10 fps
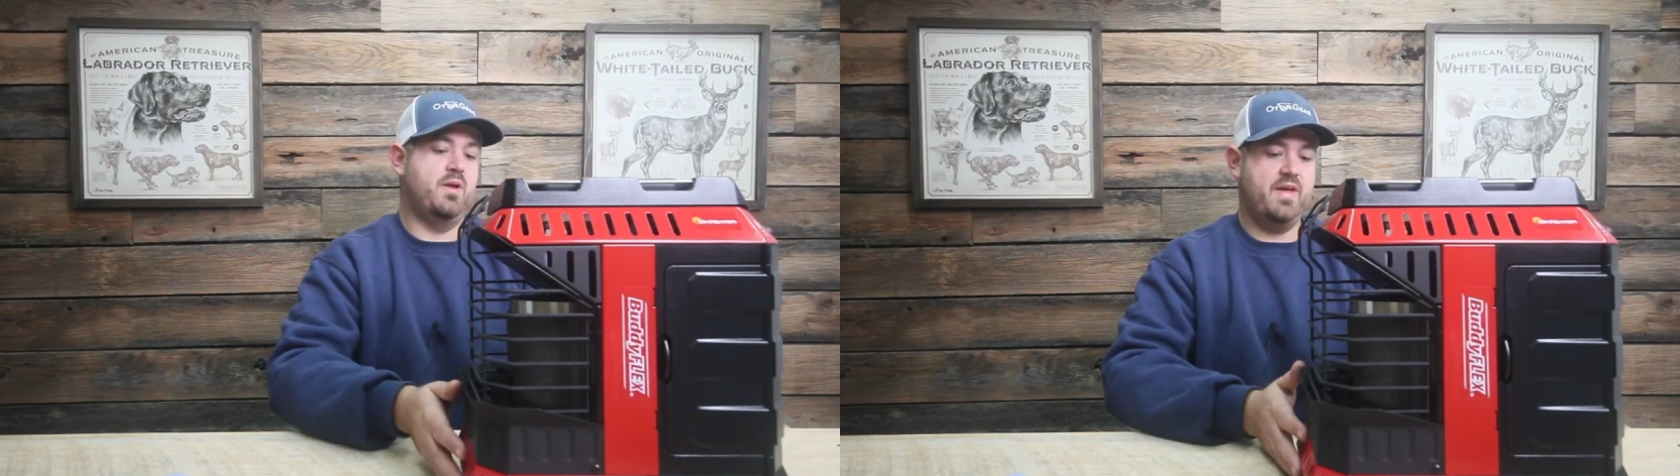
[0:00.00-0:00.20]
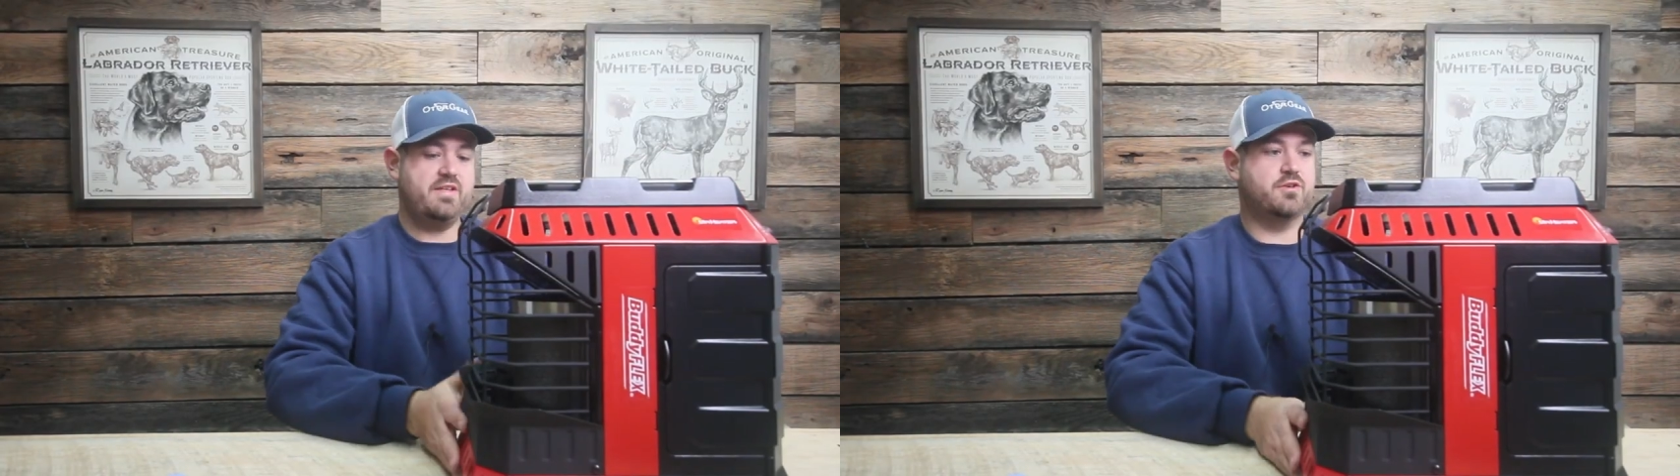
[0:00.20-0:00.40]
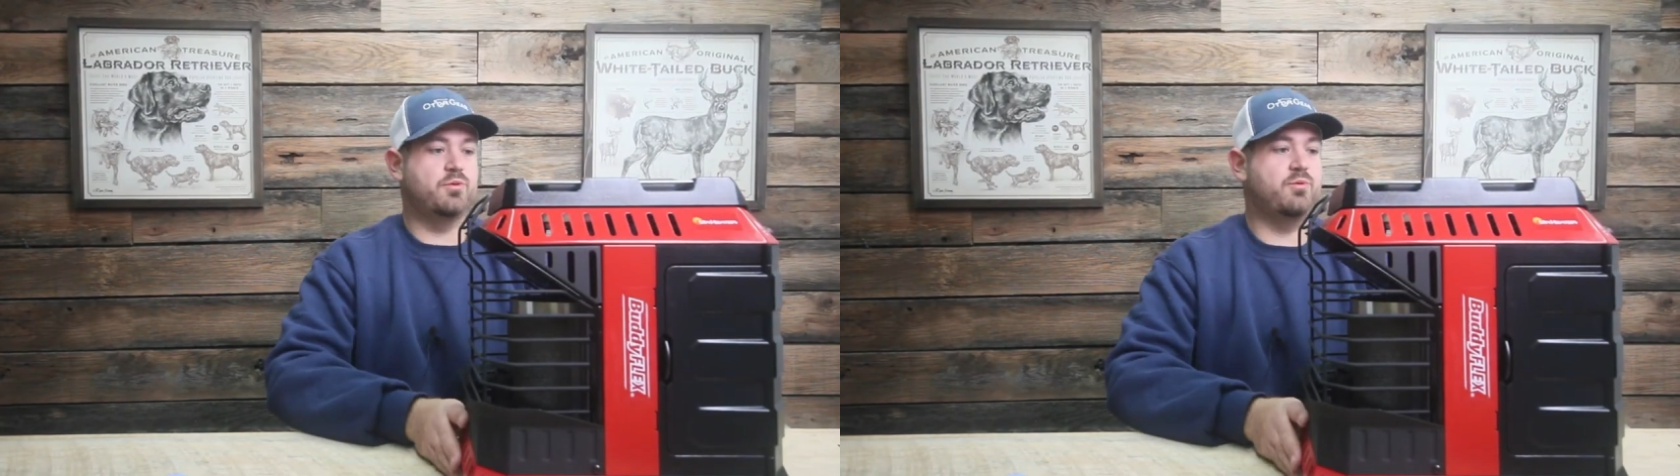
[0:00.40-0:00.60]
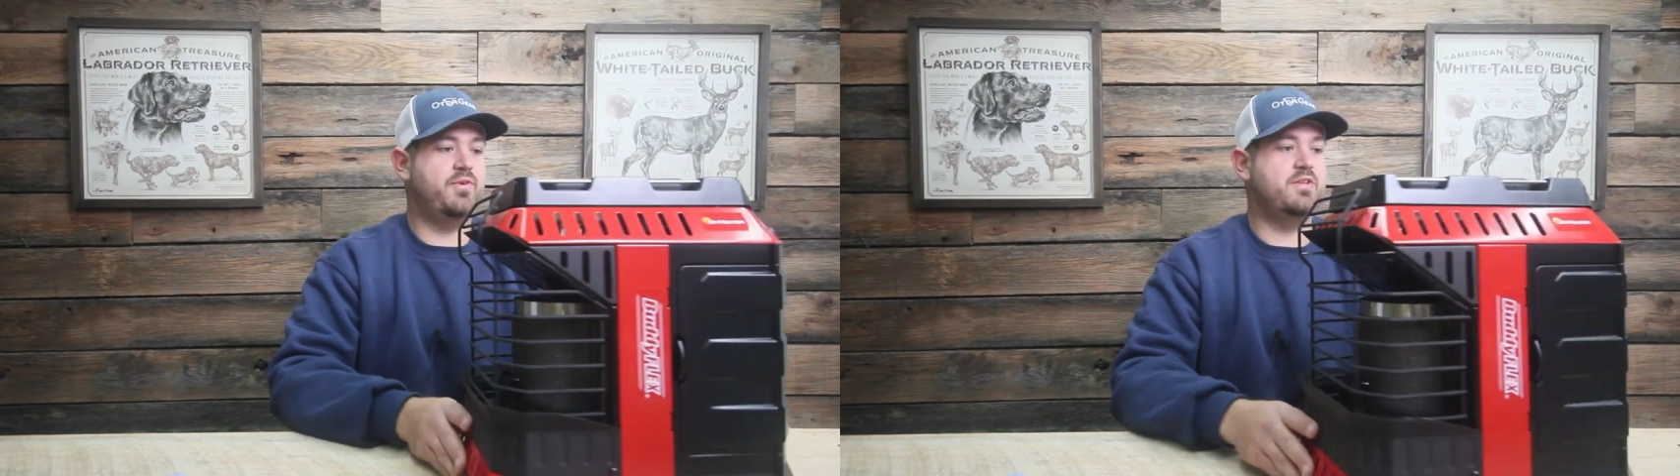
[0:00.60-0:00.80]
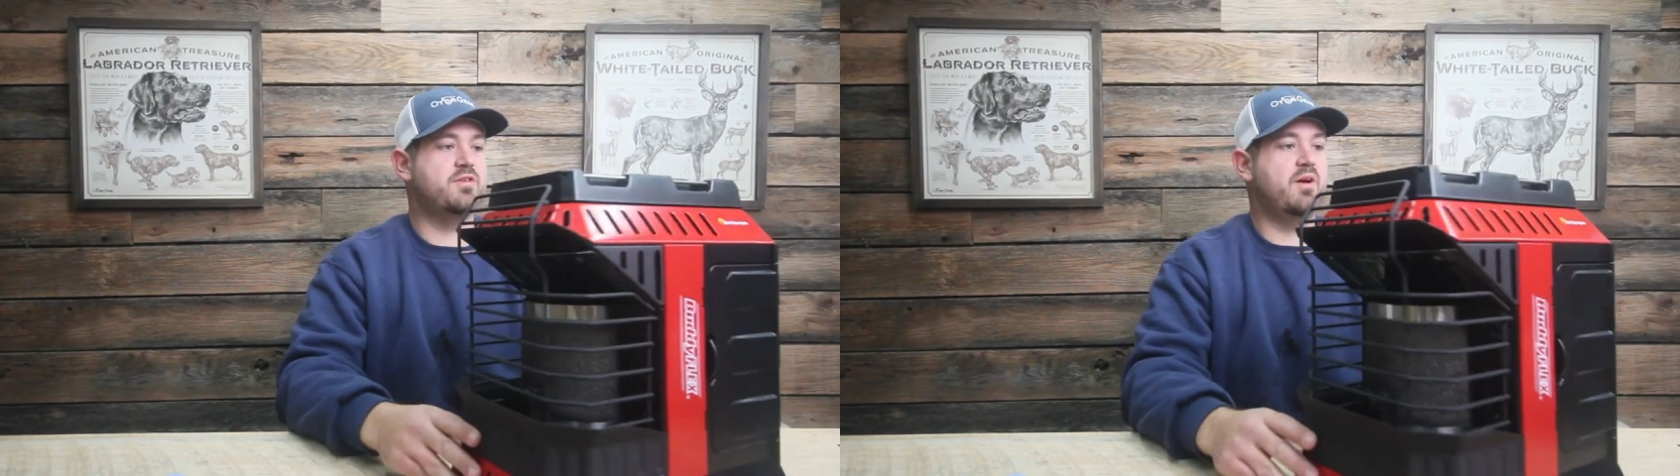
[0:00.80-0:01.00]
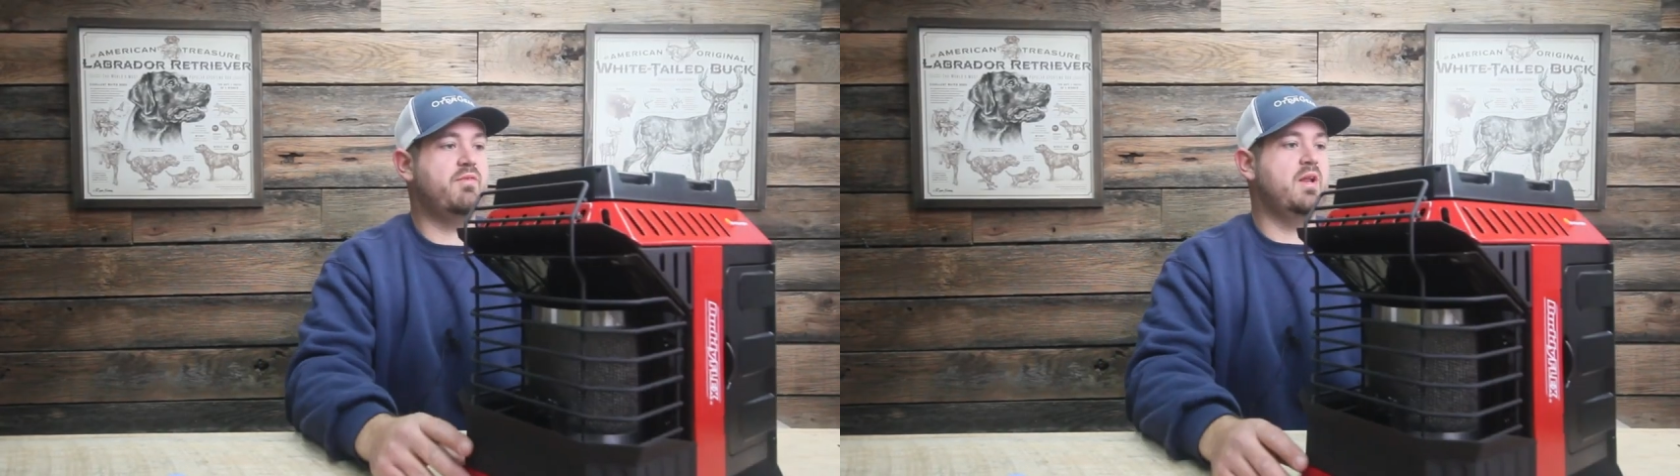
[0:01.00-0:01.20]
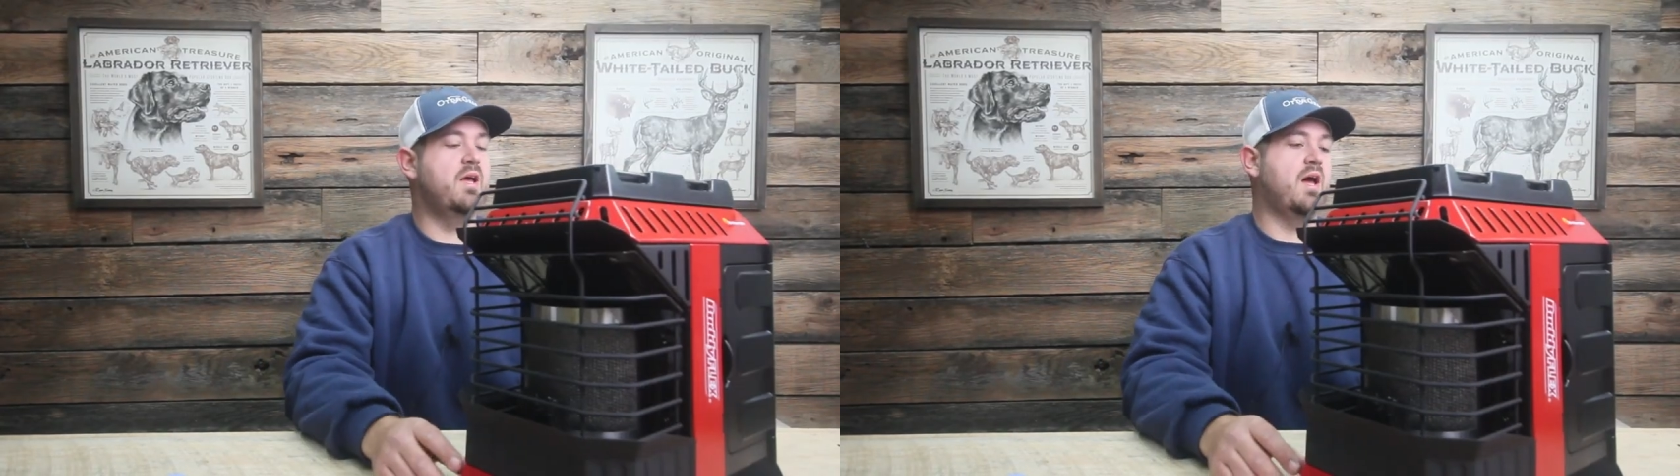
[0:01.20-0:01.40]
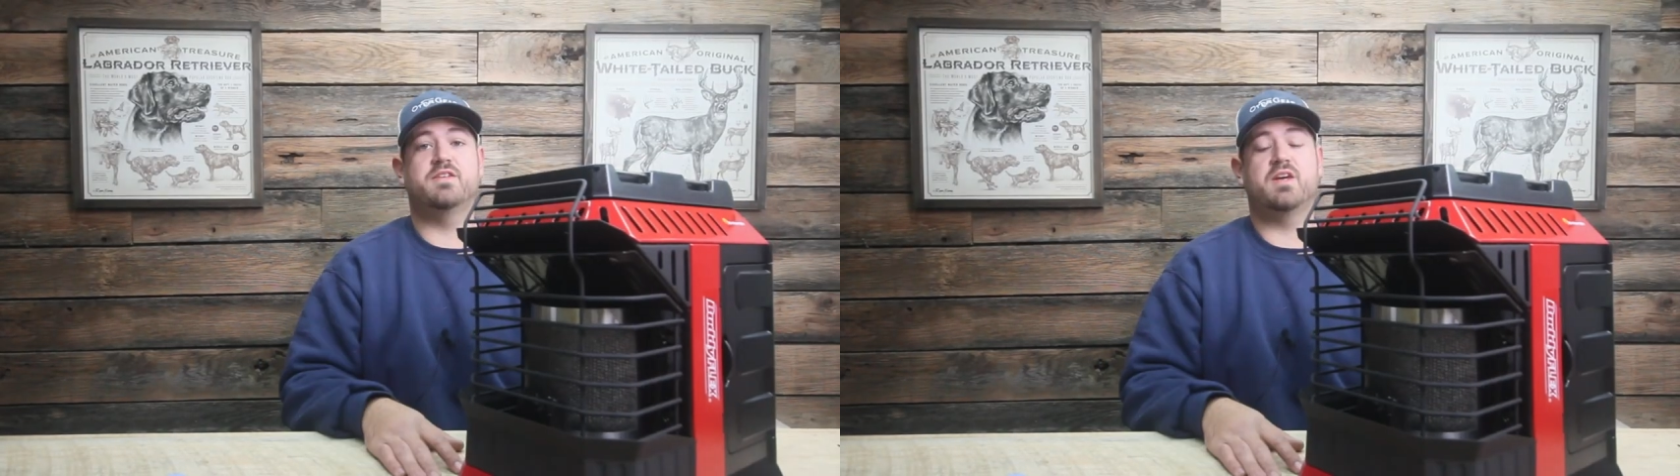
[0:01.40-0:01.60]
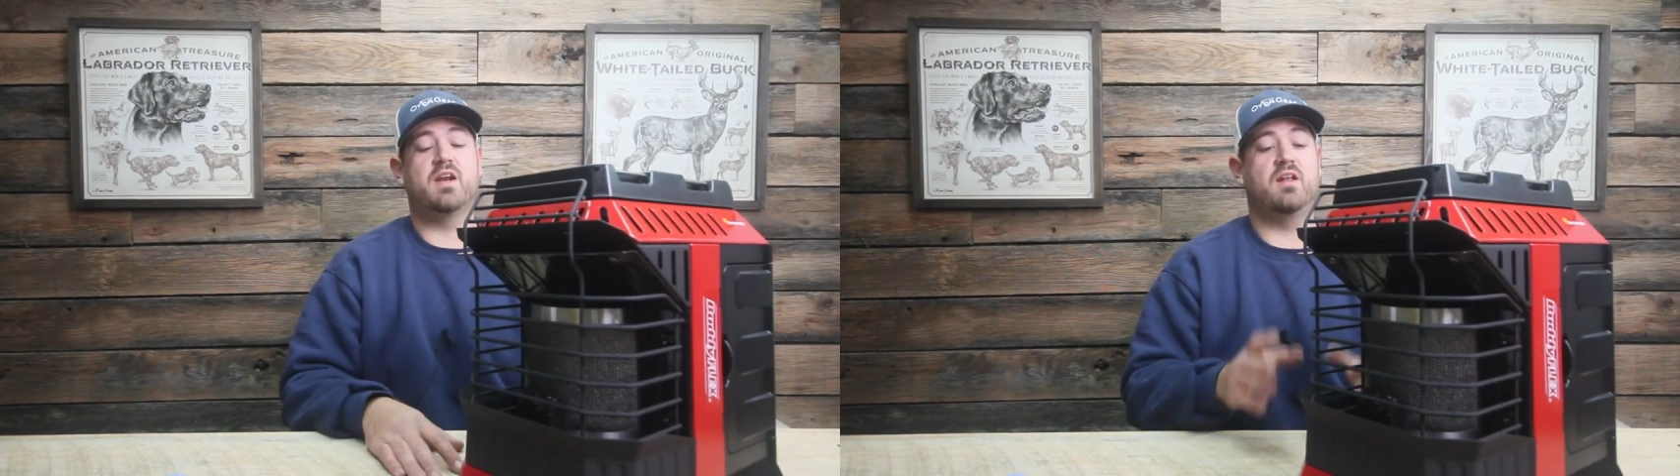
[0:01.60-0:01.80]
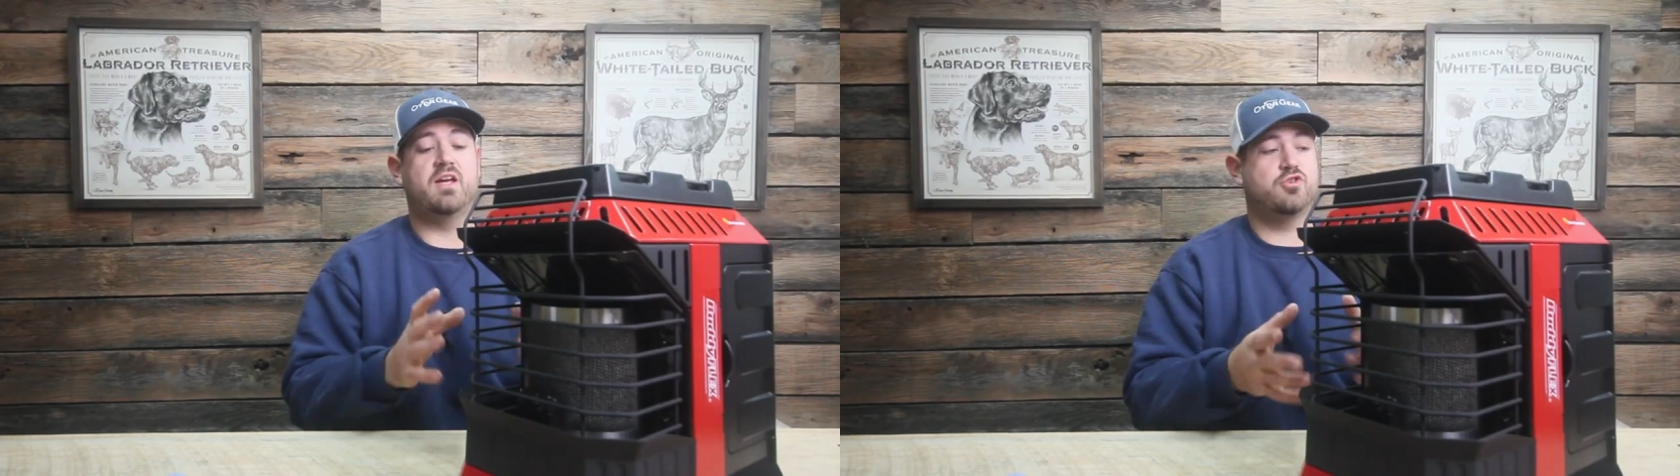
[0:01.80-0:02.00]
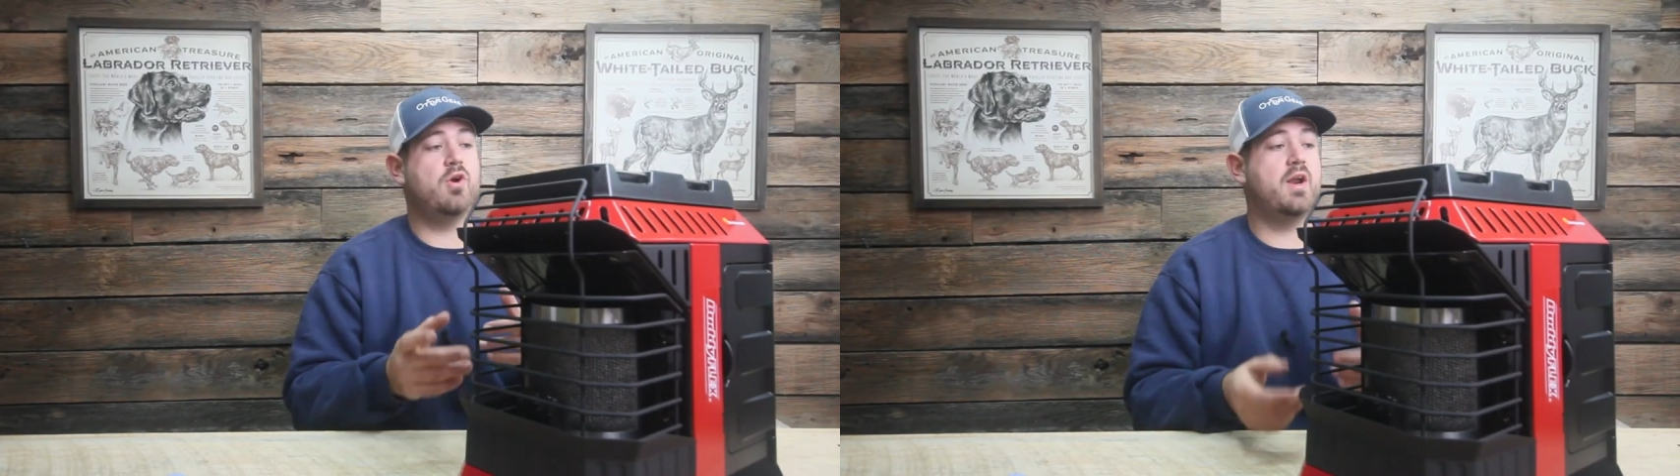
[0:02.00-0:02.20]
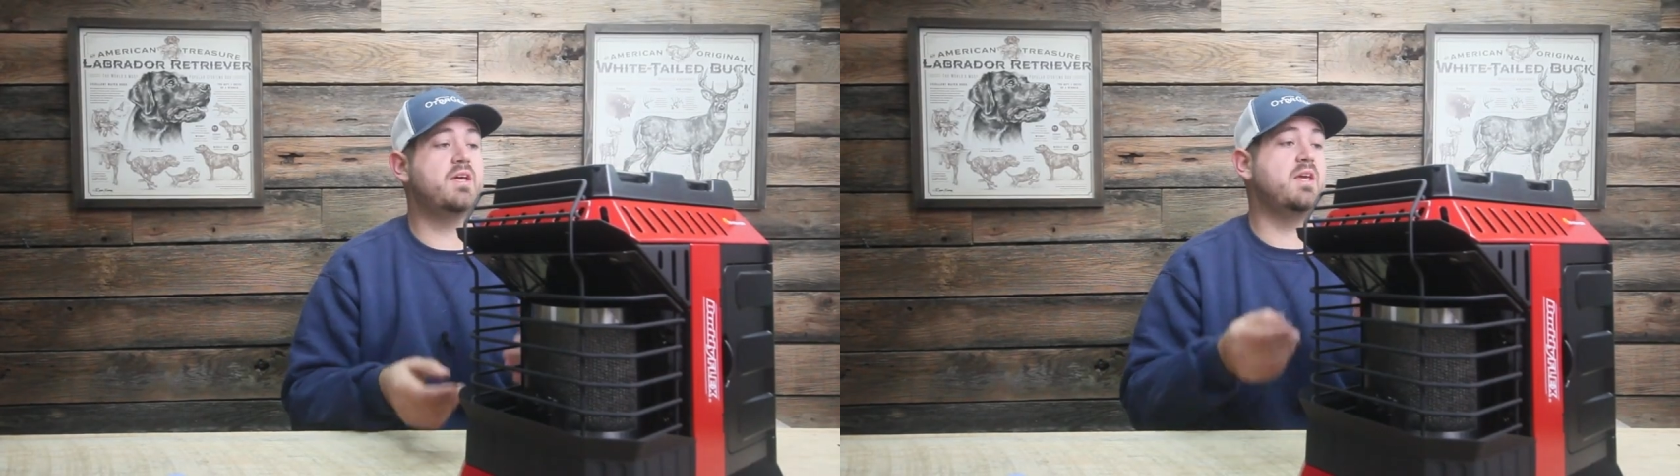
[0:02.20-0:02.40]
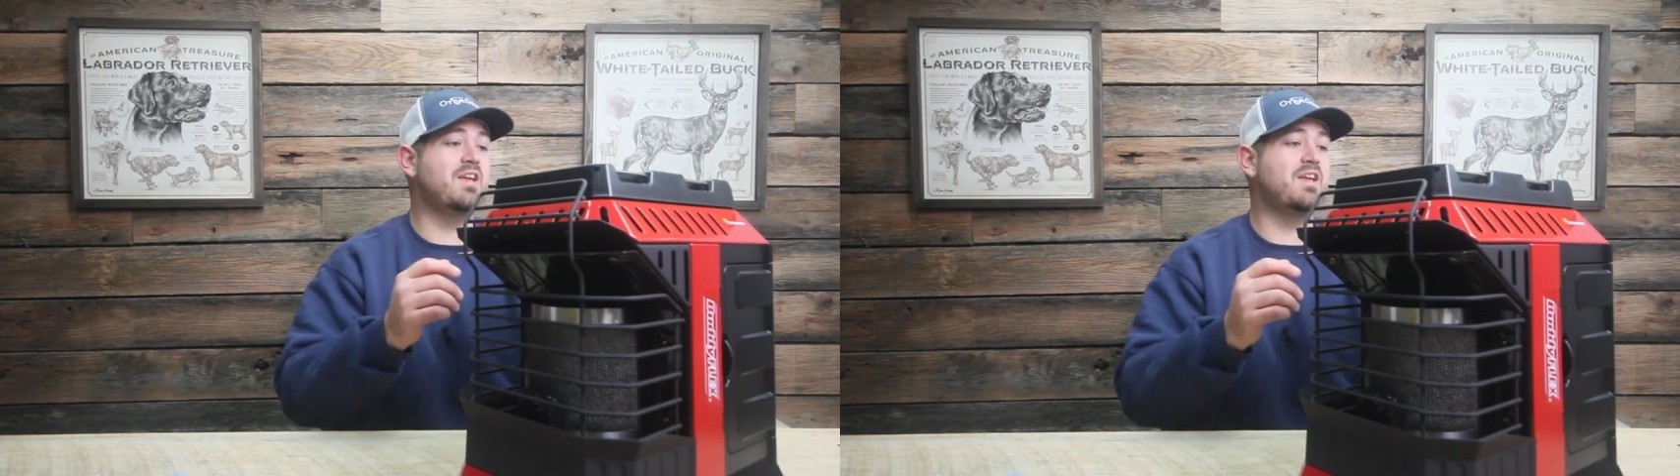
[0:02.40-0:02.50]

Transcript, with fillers: that's a cool feature of it. It's got electronic